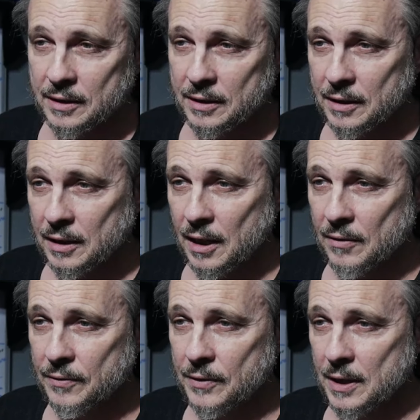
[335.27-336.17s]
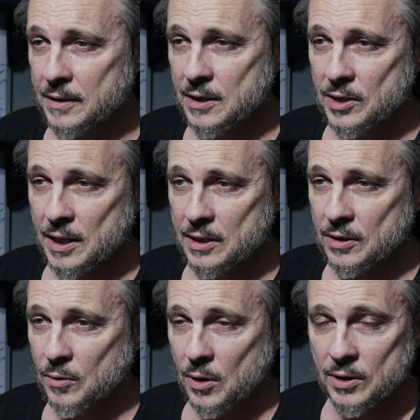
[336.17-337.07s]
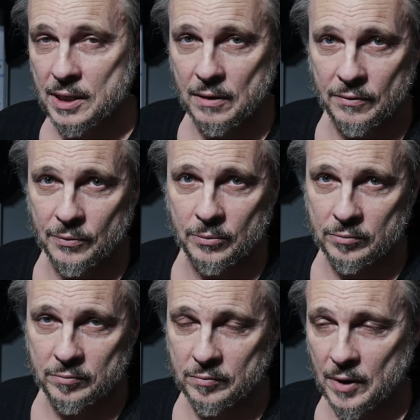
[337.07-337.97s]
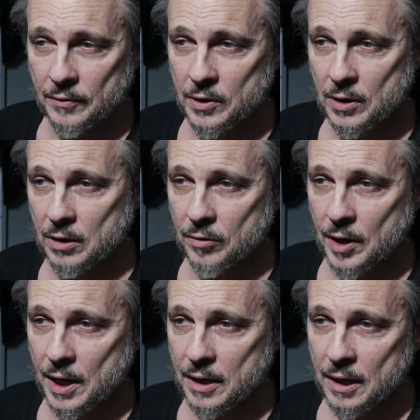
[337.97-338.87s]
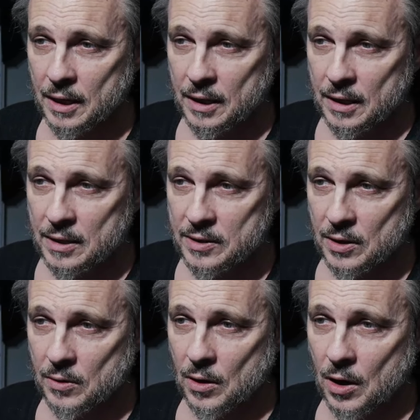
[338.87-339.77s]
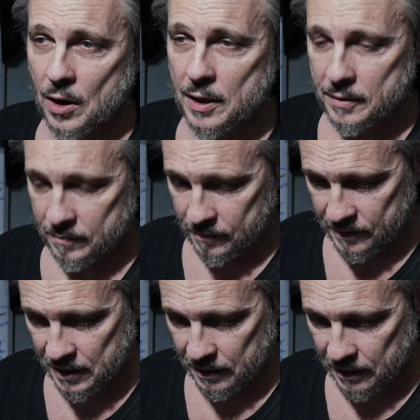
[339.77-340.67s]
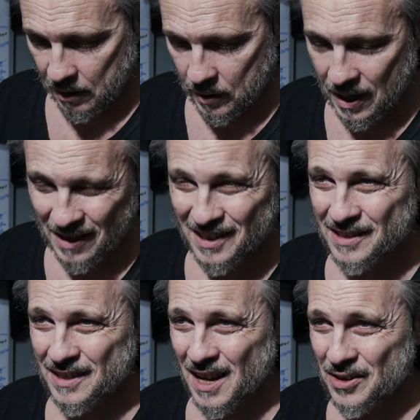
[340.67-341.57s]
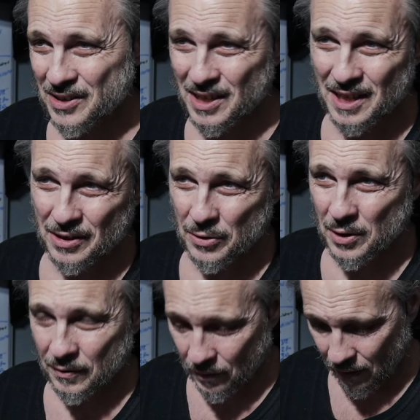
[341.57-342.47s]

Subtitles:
of, essentially that's the quality of whatever you're going to create. So I set that, at this stage I set that to 35.